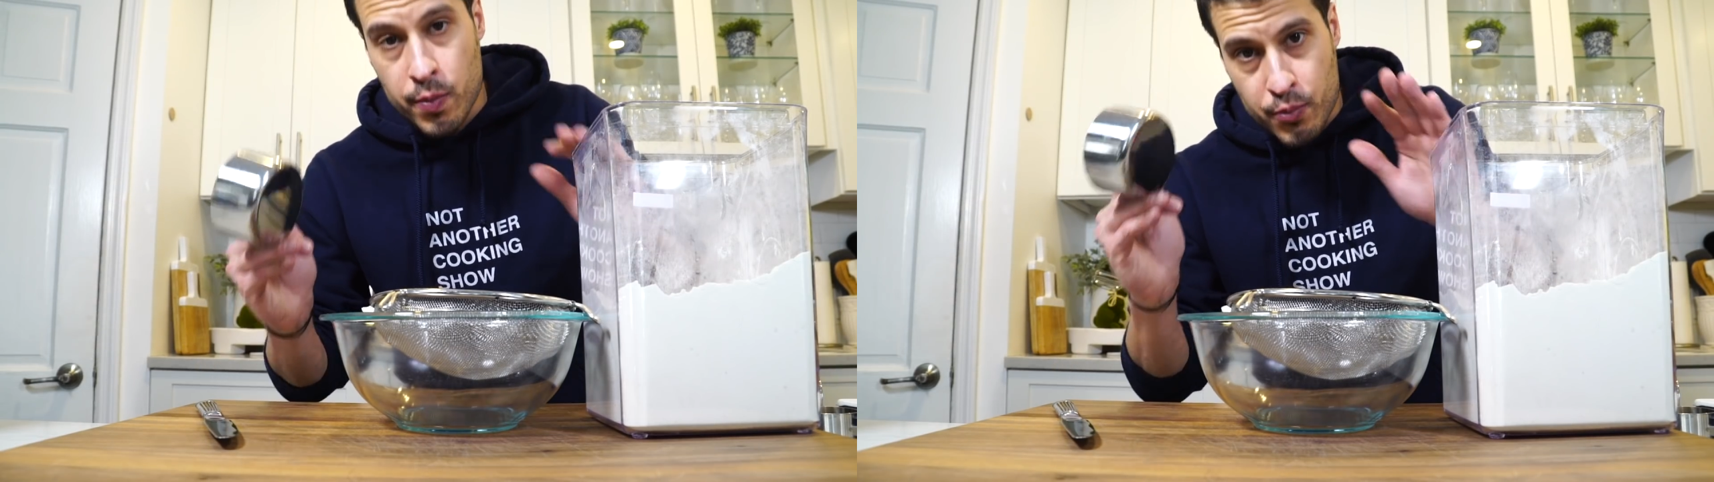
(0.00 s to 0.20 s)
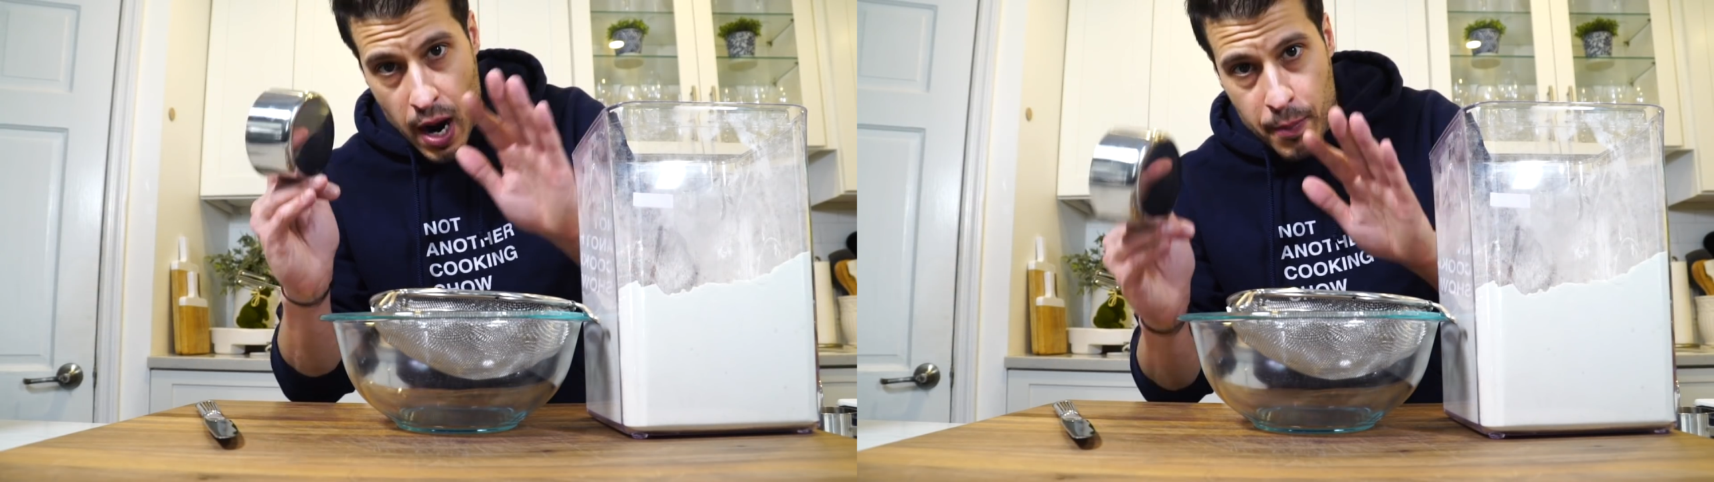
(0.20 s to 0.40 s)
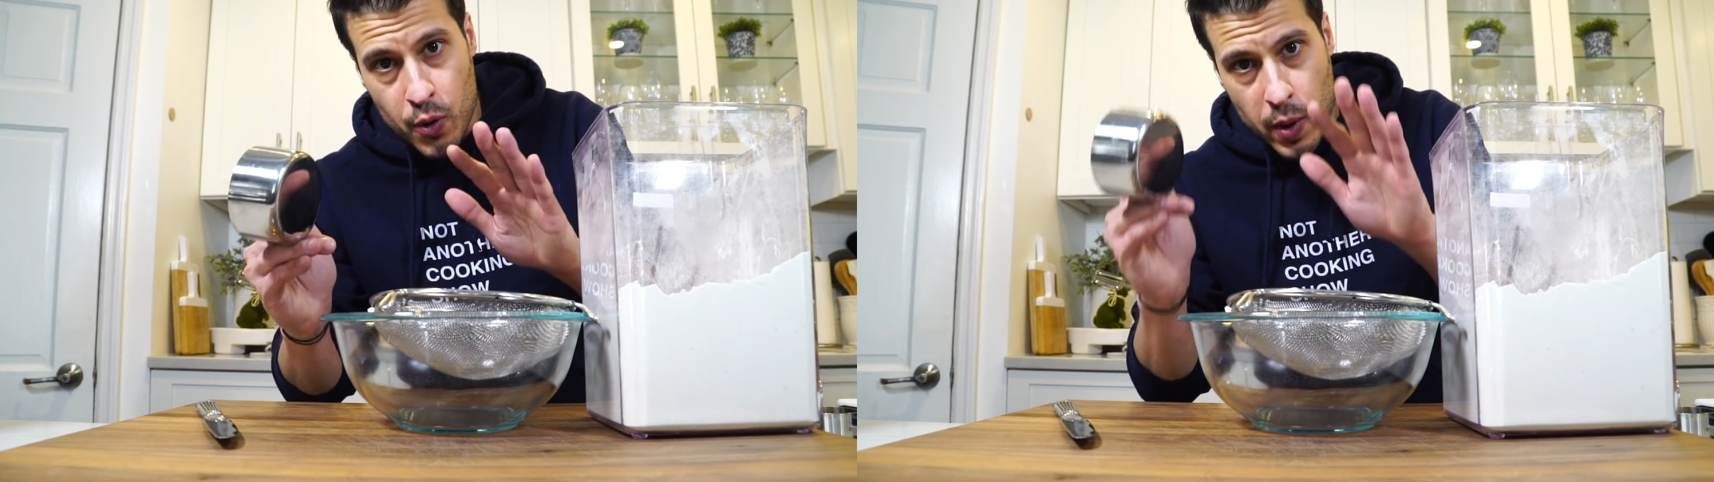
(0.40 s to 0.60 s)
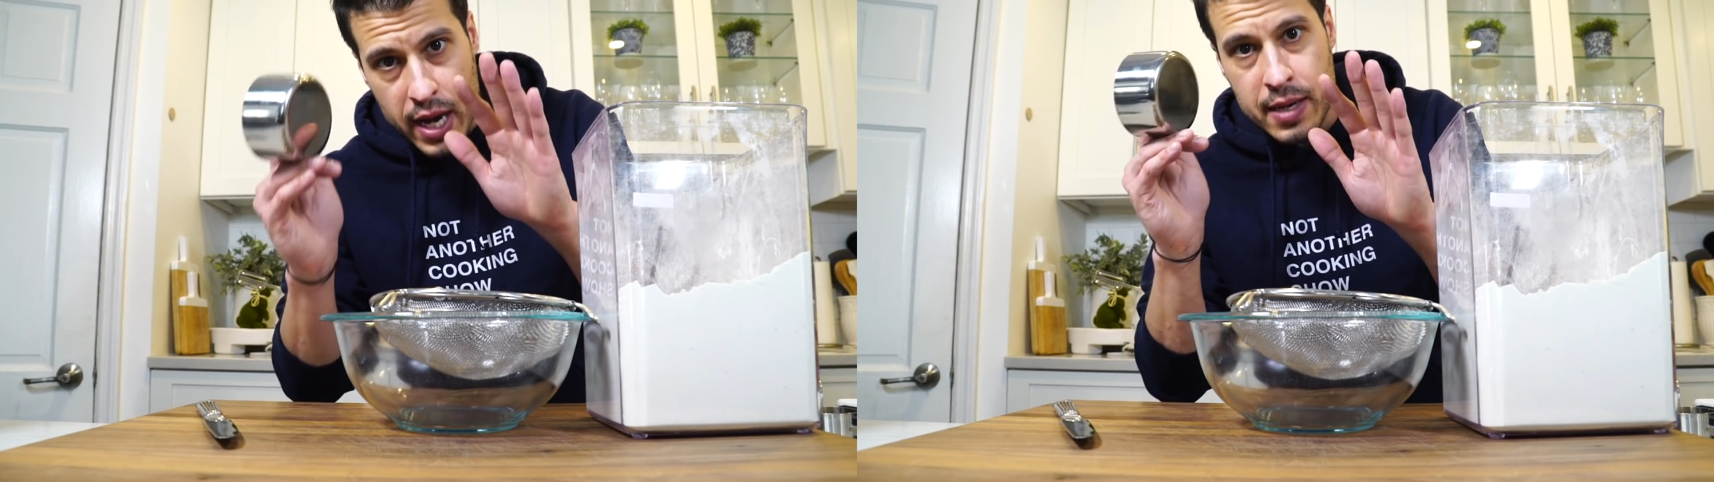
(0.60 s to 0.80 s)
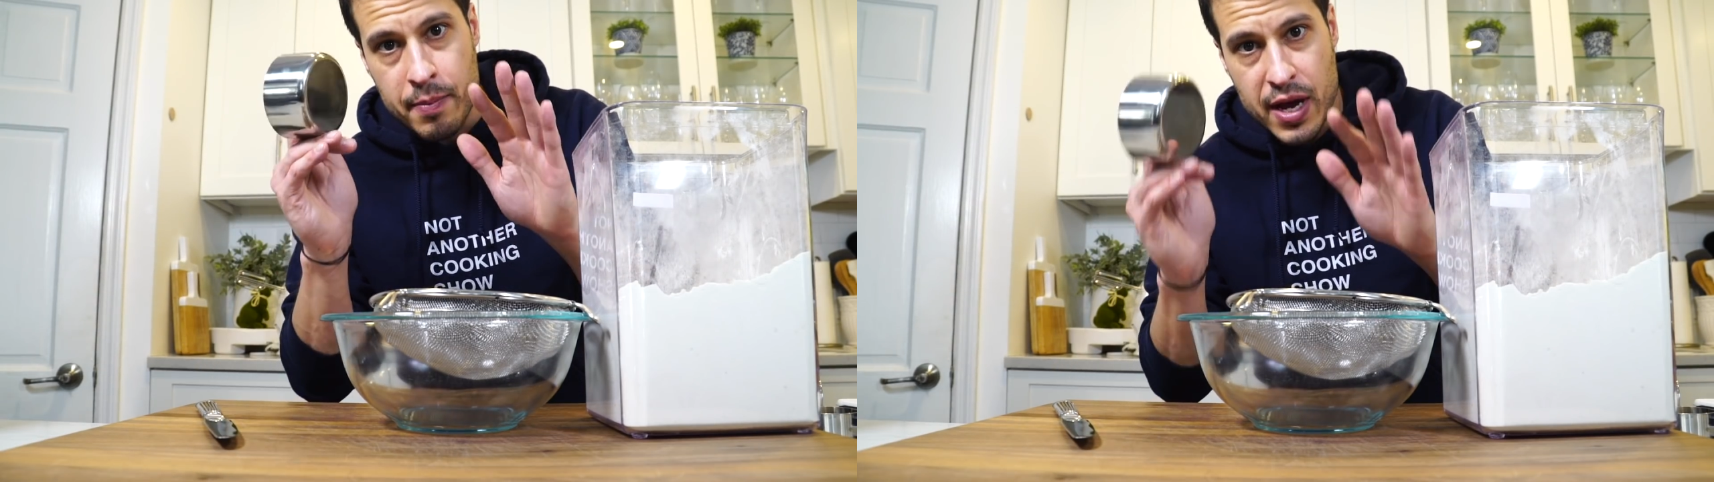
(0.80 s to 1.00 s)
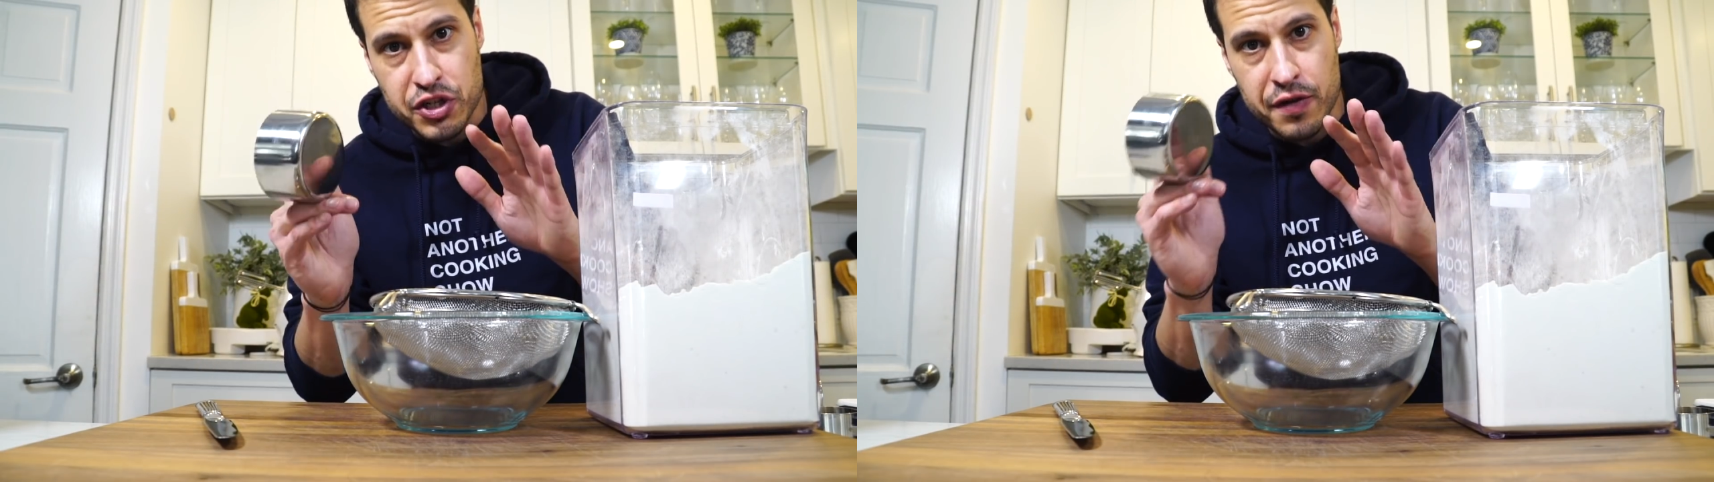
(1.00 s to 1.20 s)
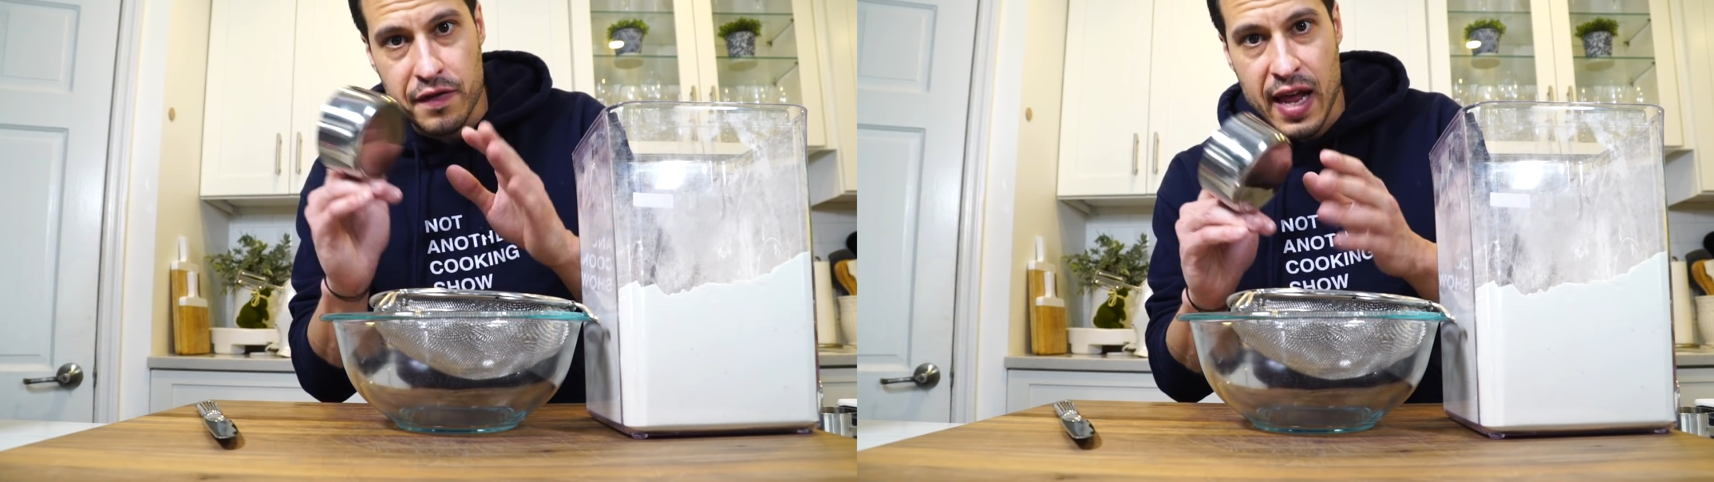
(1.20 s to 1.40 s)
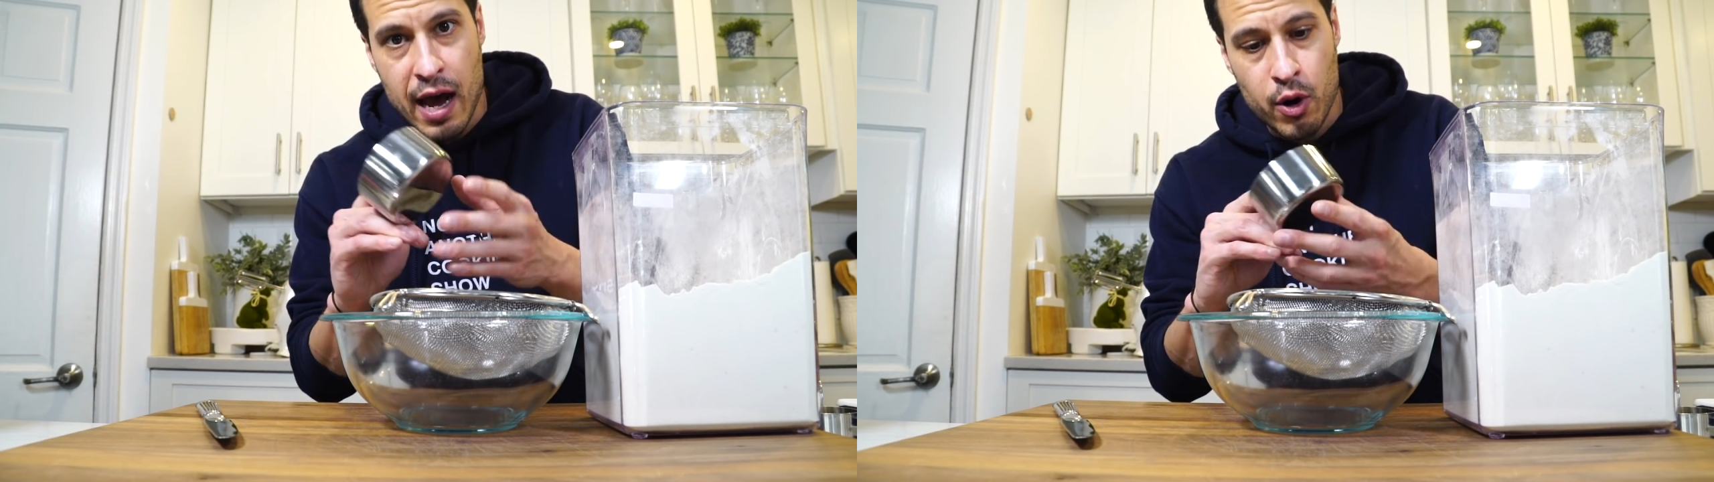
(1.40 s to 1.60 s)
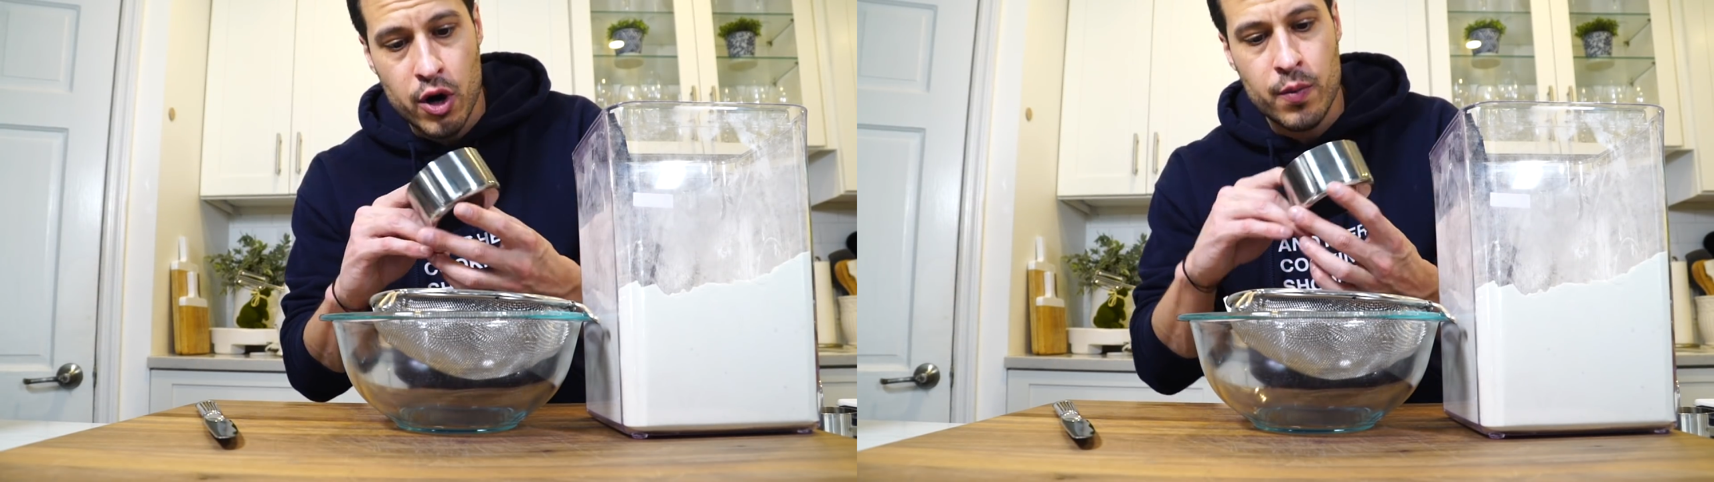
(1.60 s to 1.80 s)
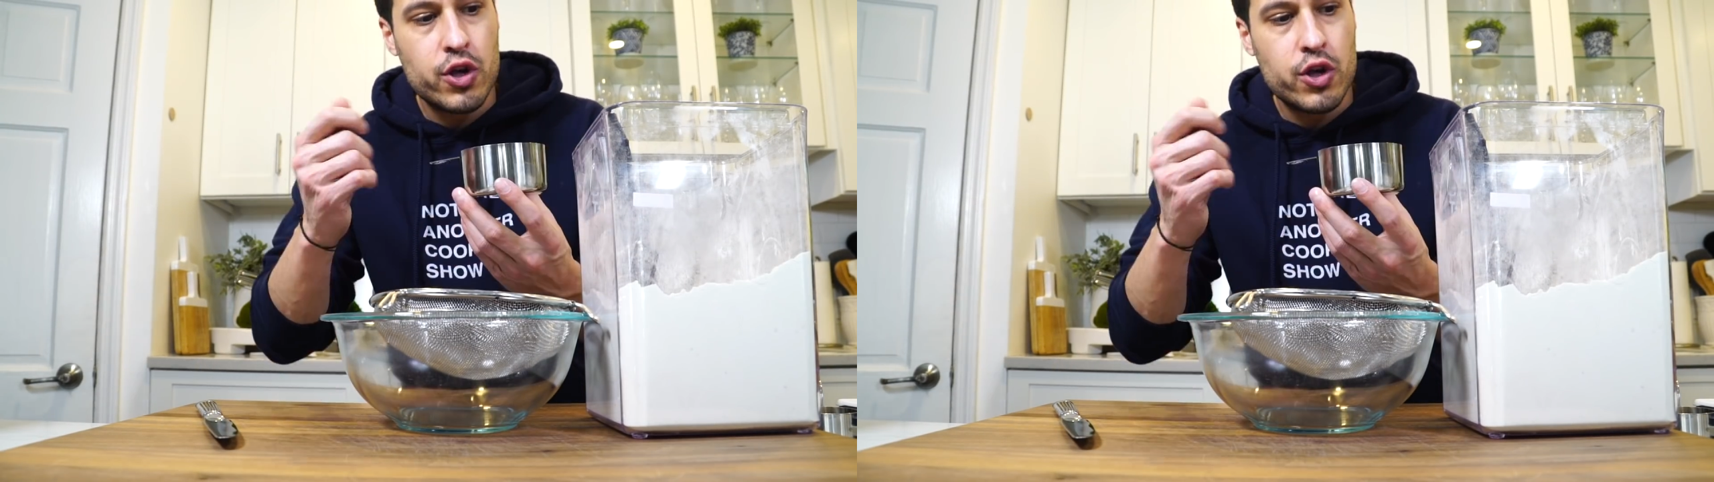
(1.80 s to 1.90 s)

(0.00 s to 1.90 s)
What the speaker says: proper way to measure flour.